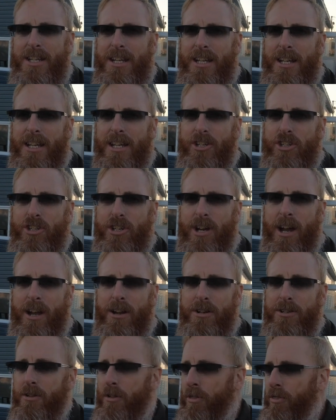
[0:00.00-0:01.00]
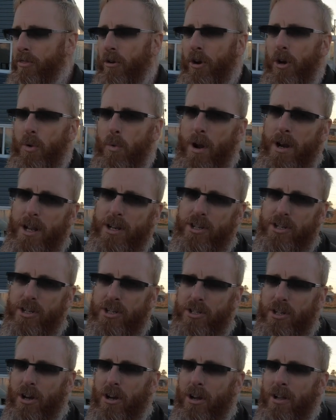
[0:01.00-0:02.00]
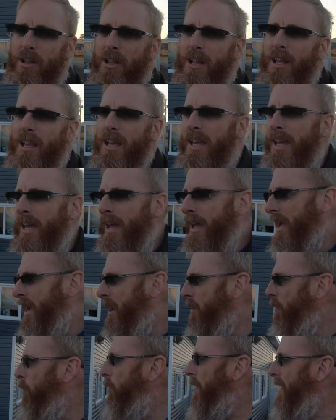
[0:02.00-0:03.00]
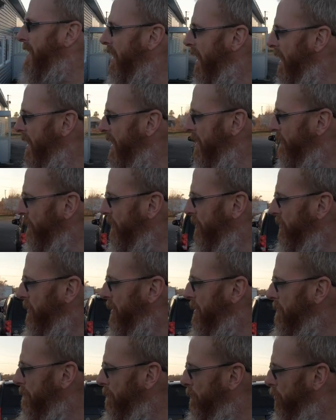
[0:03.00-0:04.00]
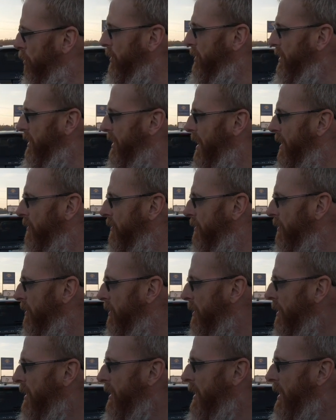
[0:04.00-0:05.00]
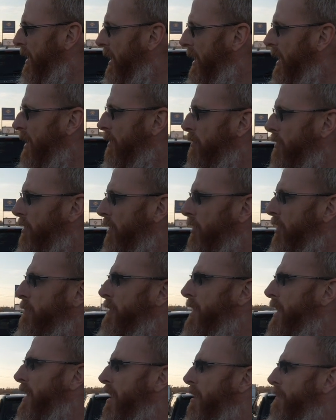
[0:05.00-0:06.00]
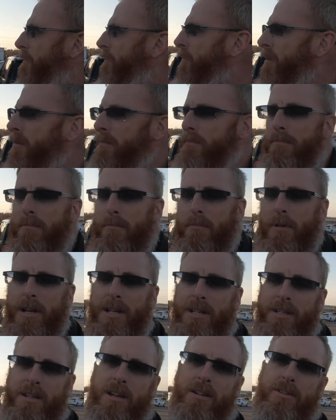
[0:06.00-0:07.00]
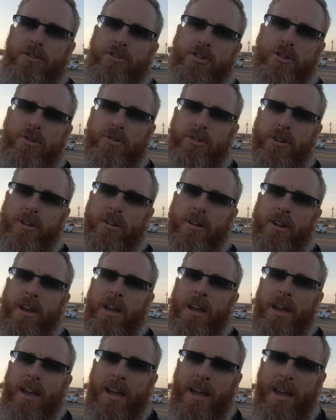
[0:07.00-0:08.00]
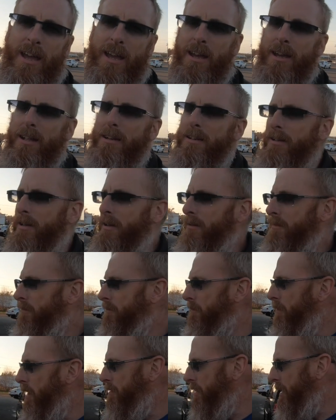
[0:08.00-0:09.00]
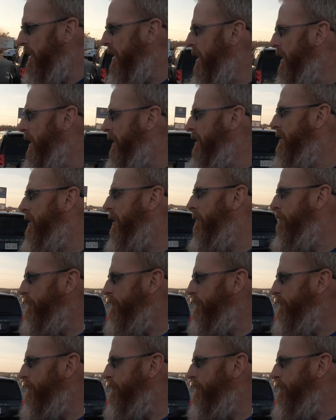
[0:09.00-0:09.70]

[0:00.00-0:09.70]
inch tires, so 31 inches tall. And we got everything put together and with a little bit of help from my son Junior and uh, my mechanic Tim,